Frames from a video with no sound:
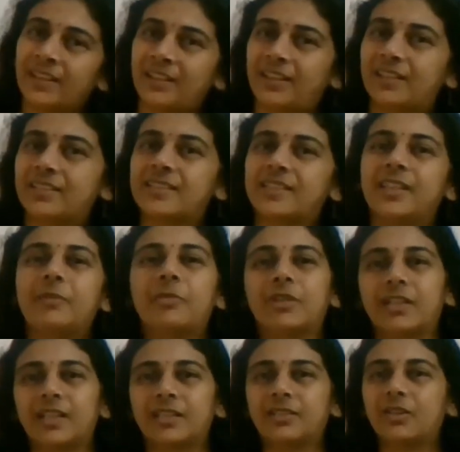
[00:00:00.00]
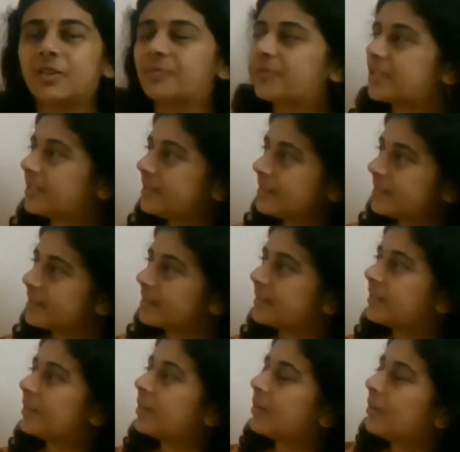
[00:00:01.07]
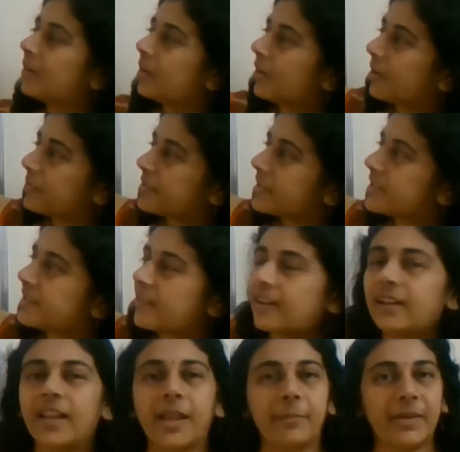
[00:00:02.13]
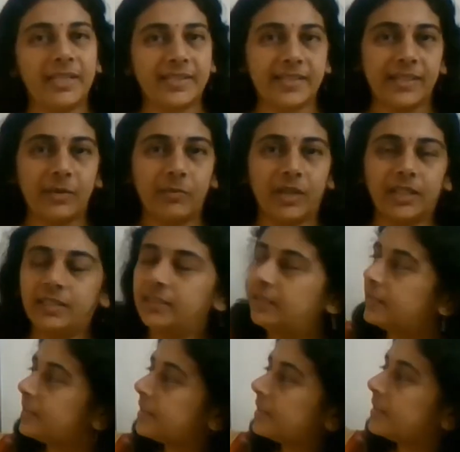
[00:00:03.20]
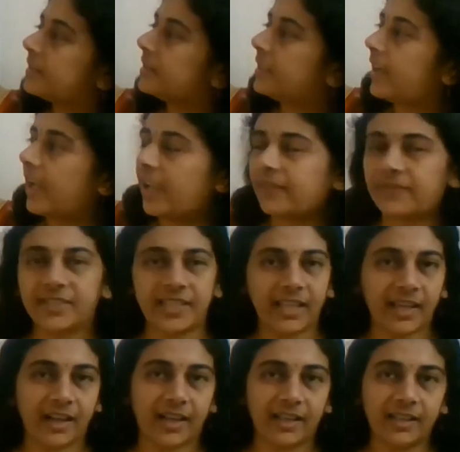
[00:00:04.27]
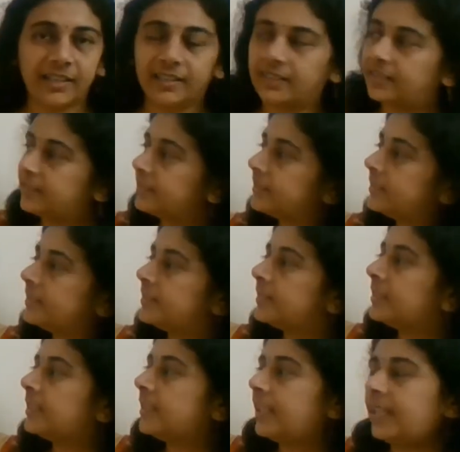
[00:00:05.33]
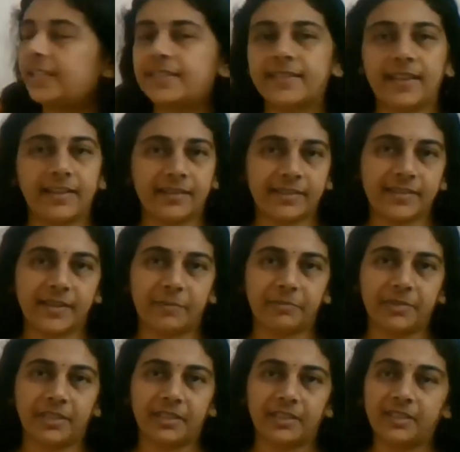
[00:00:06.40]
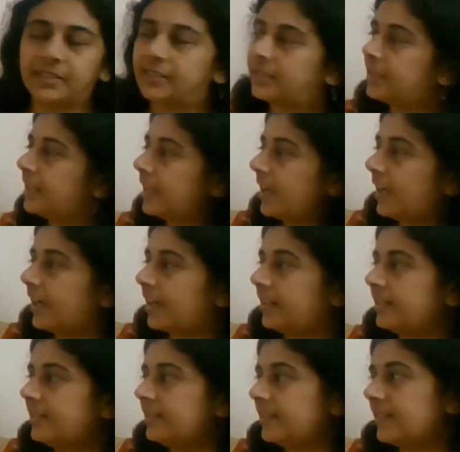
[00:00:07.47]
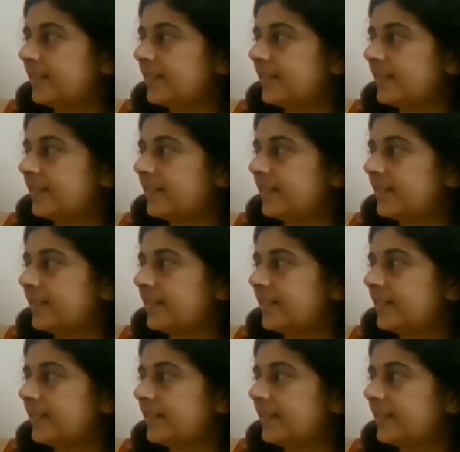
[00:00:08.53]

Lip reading: Let's see what are the options. Options are MHC1, FCR, T cell receptor and